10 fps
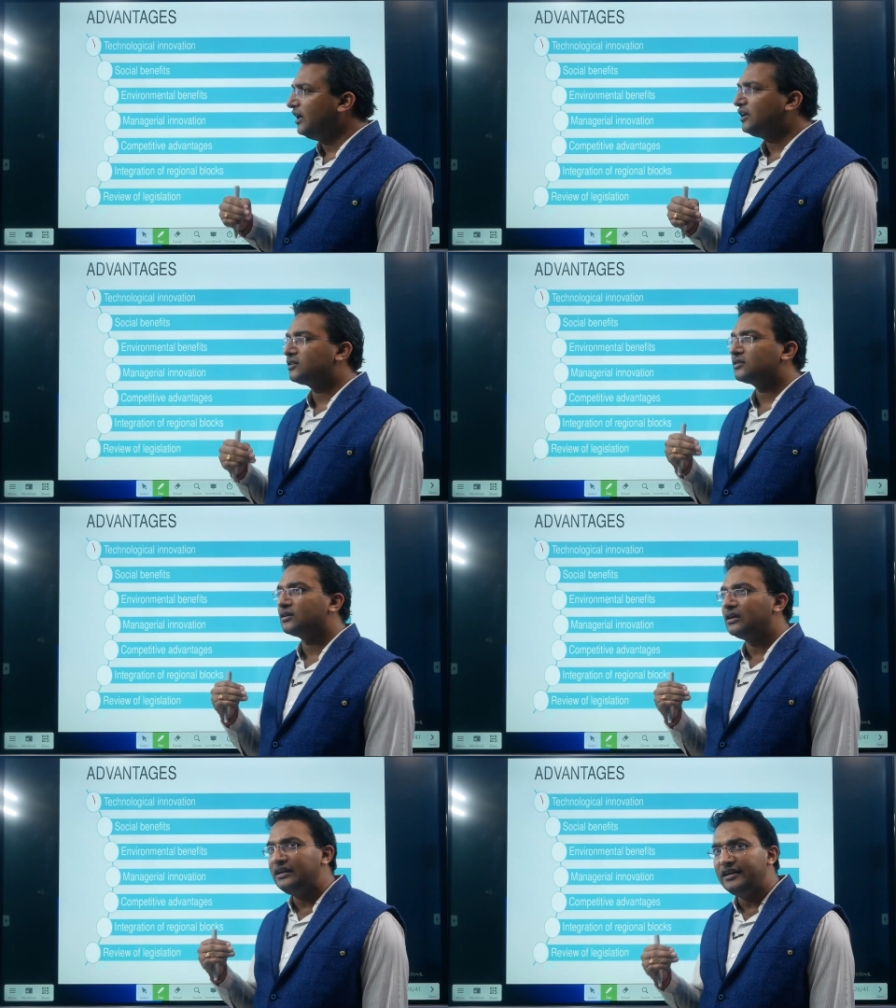it
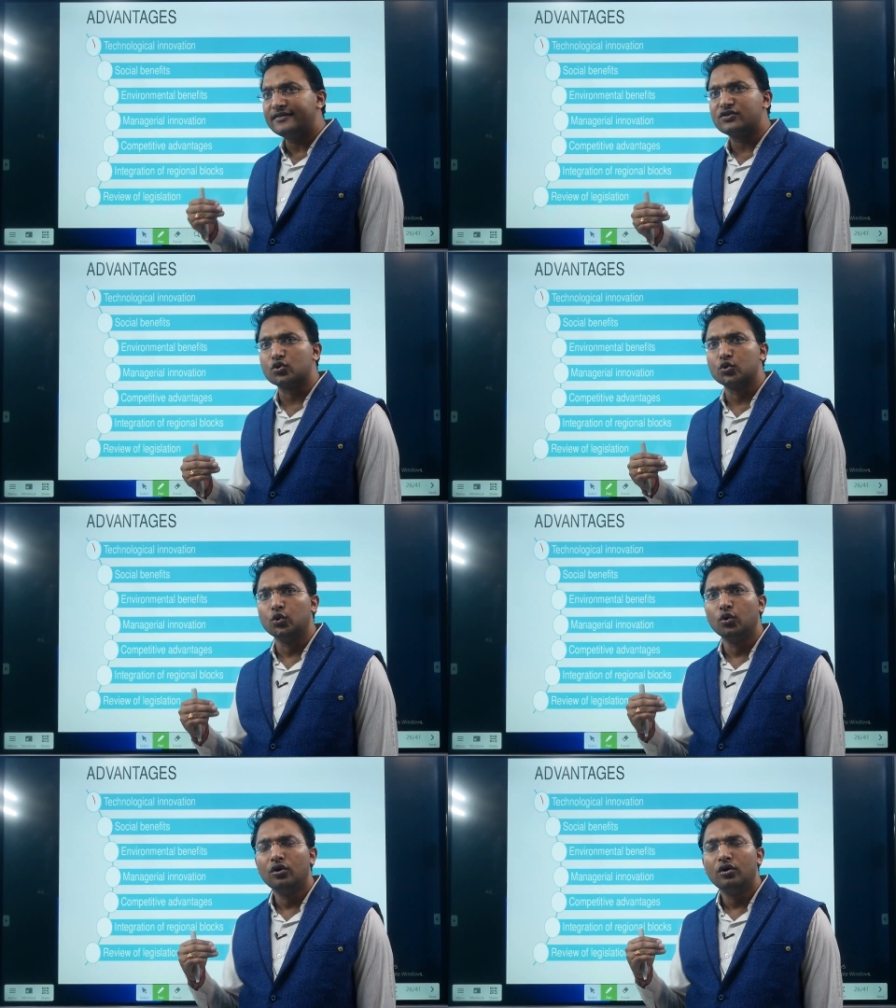leads to
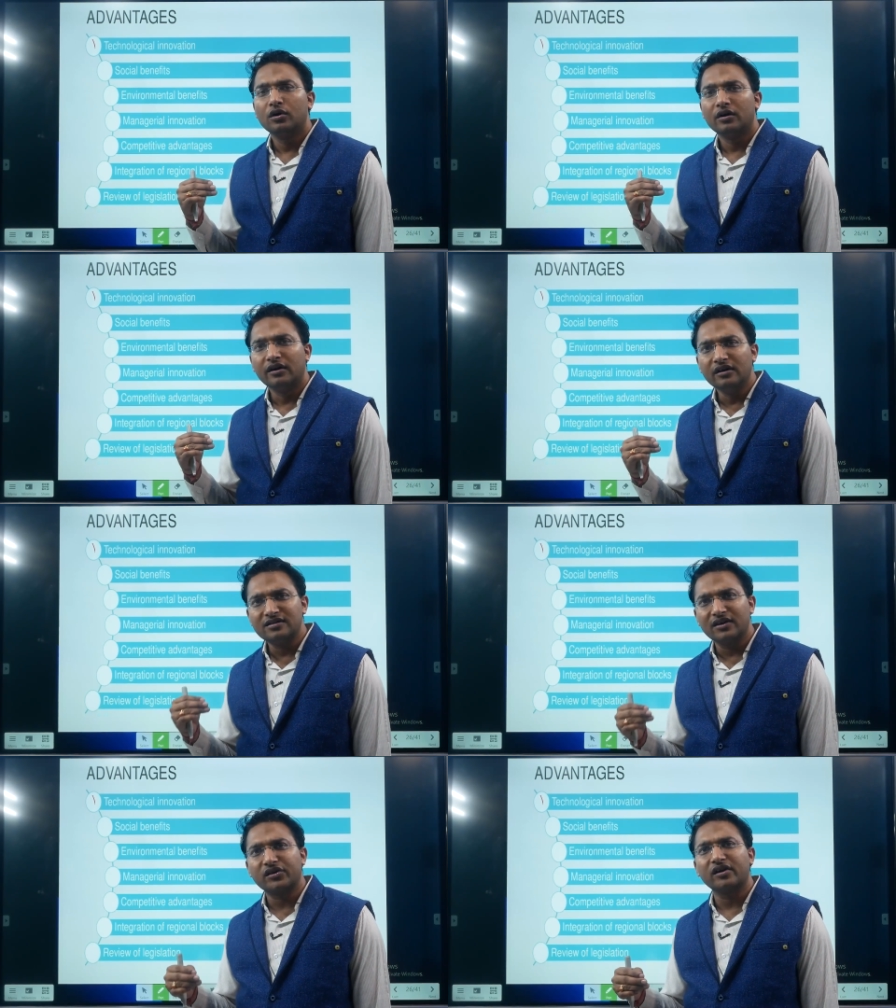
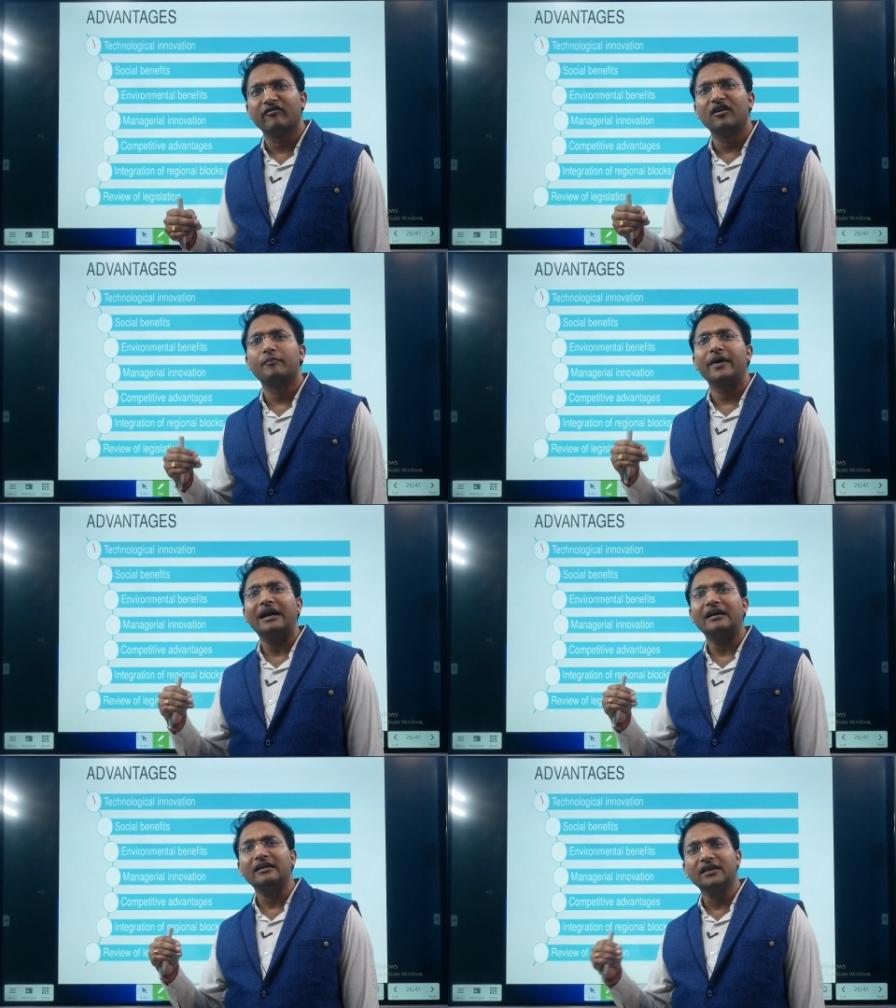research and
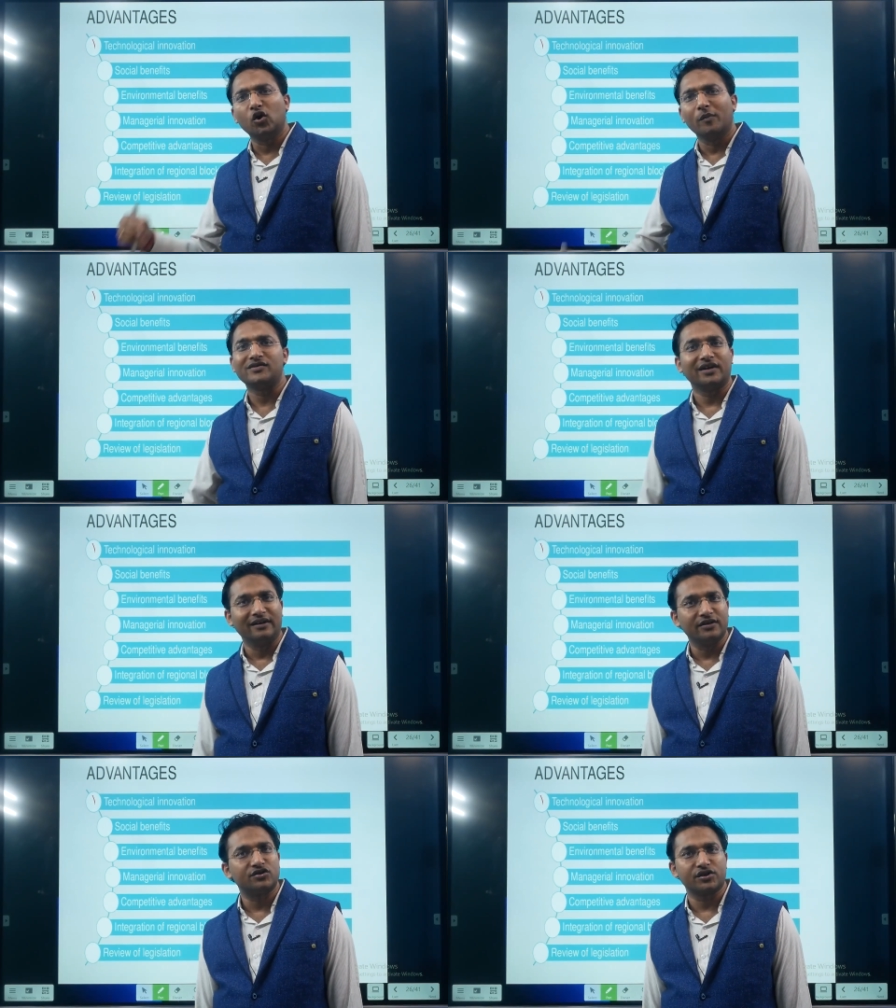development in the domestic
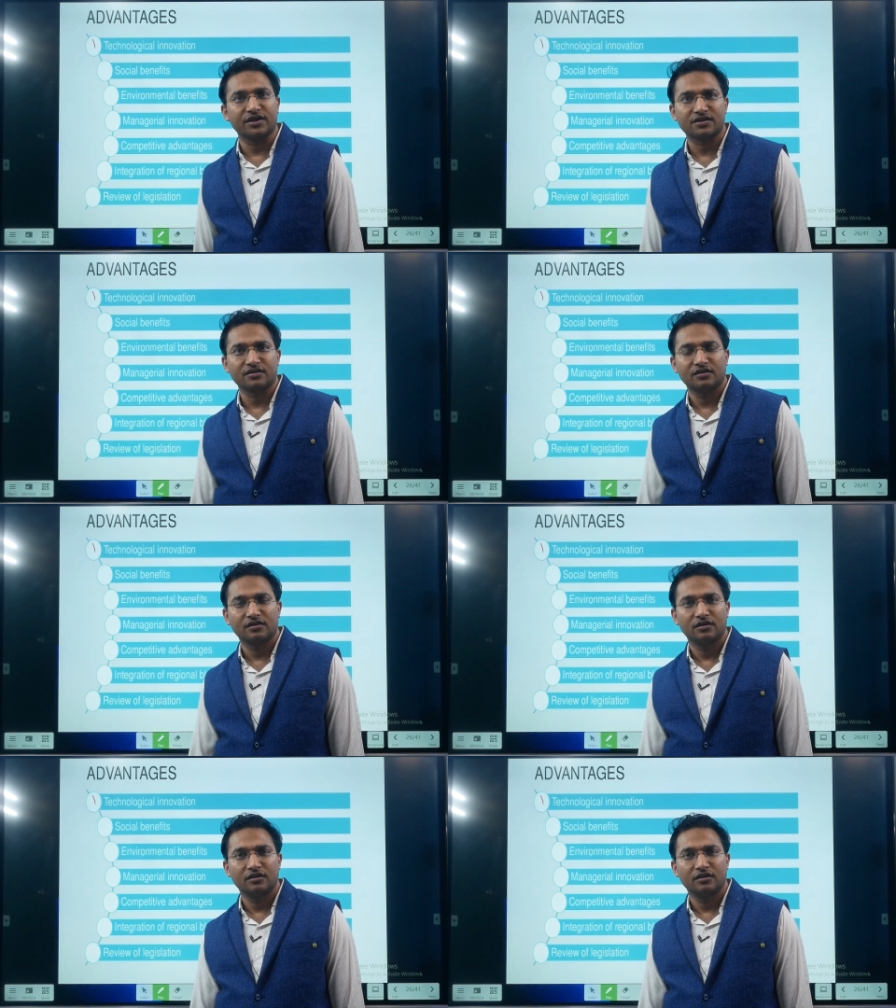industries.